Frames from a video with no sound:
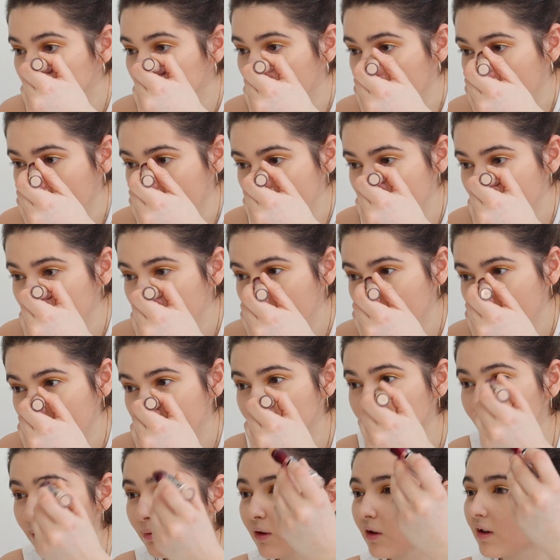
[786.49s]
Like I feel I
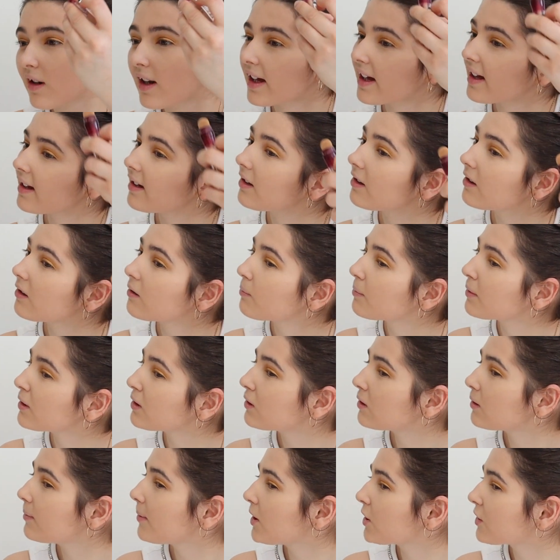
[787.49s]
did put on like a little
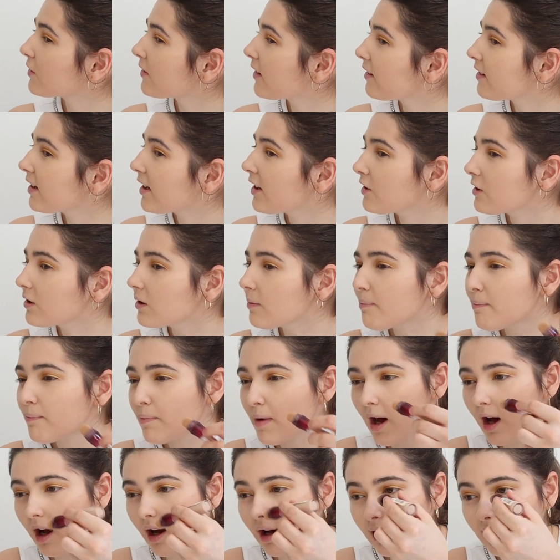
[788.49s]
bit too much foundation,
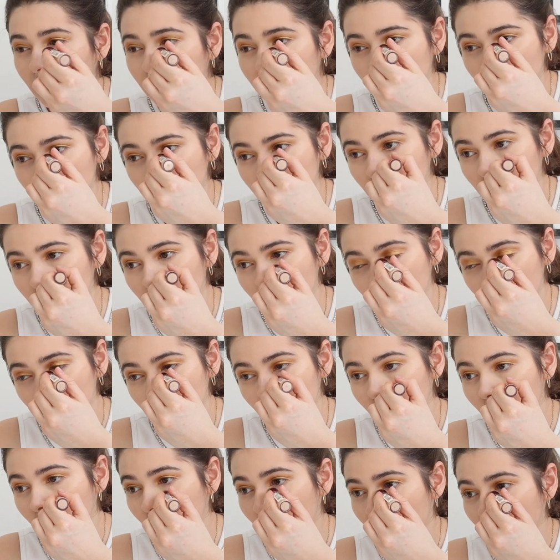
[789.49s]
but
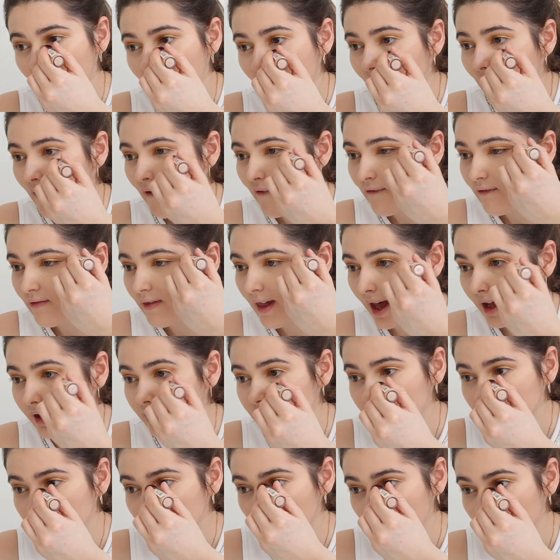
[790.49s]

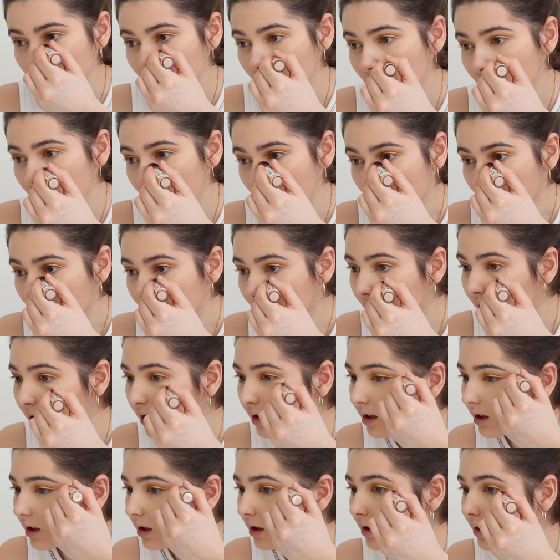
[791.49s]
that's
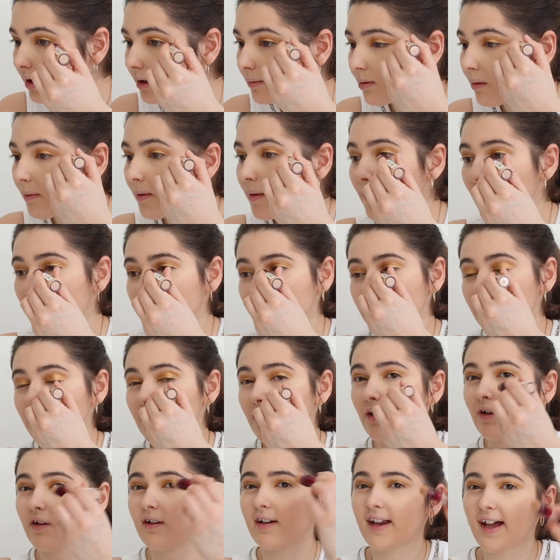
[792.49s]
okay. It's probably better to
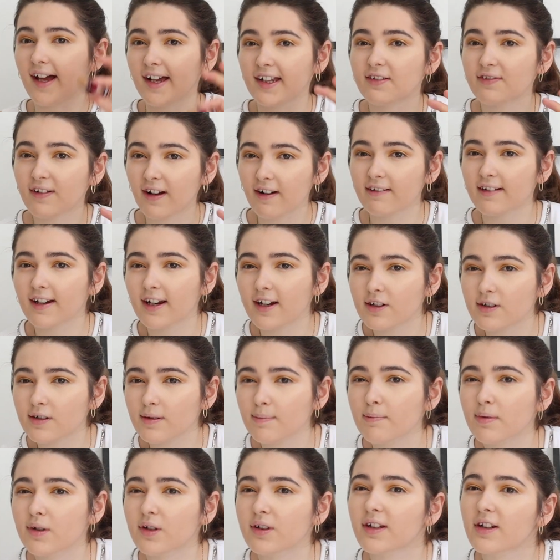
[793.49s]
put on less
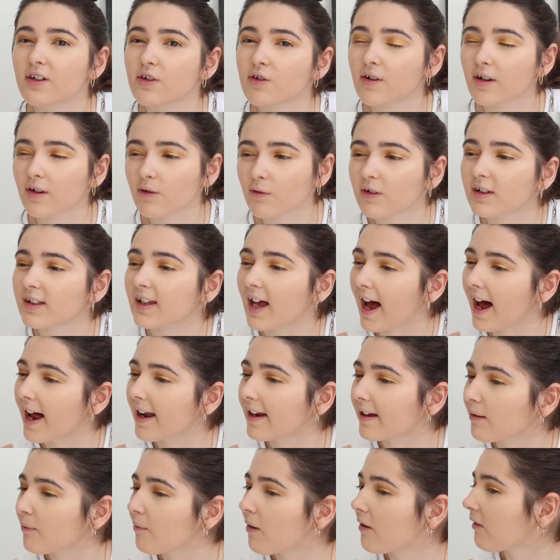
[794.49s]
foundation, because then you can always
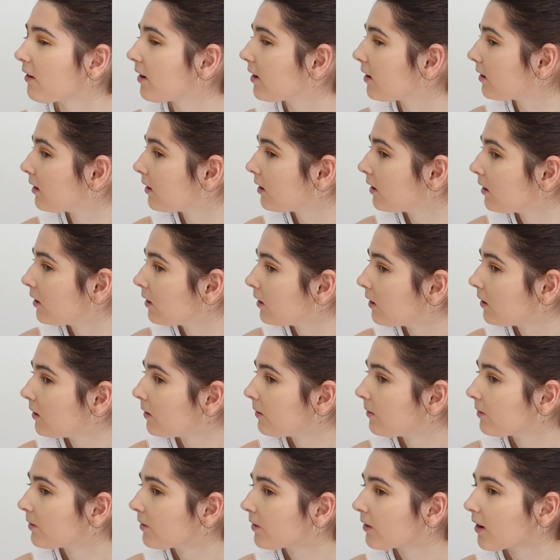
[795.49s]
add it, whether
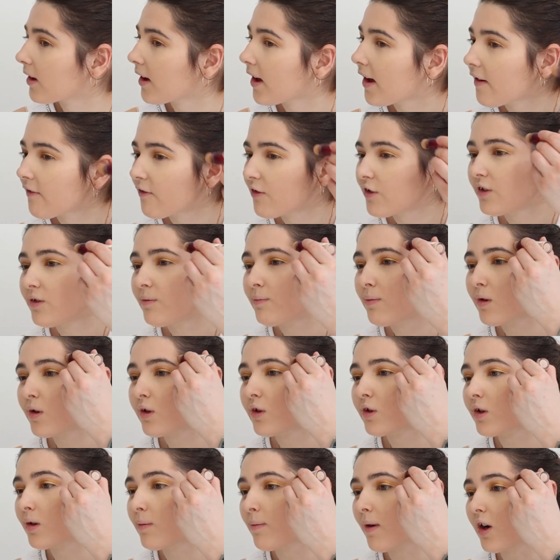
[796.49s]
if you put
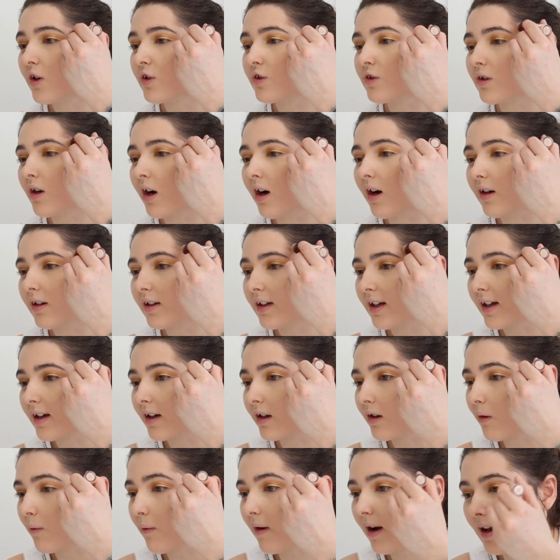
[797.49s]
on too much you can't take
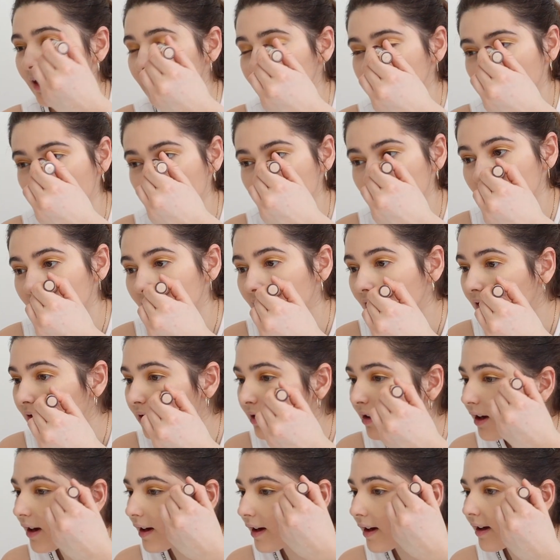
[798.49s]
it away. So I put it
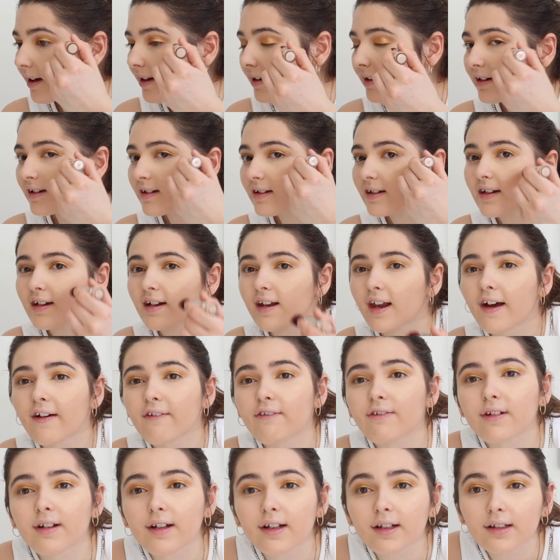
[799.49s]
on like in a T
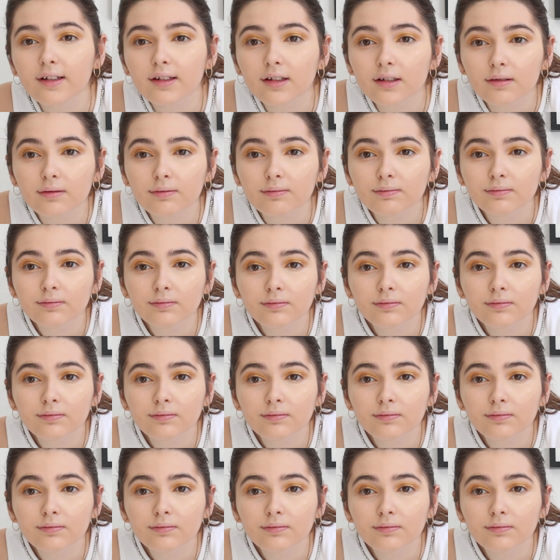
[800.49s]
like this.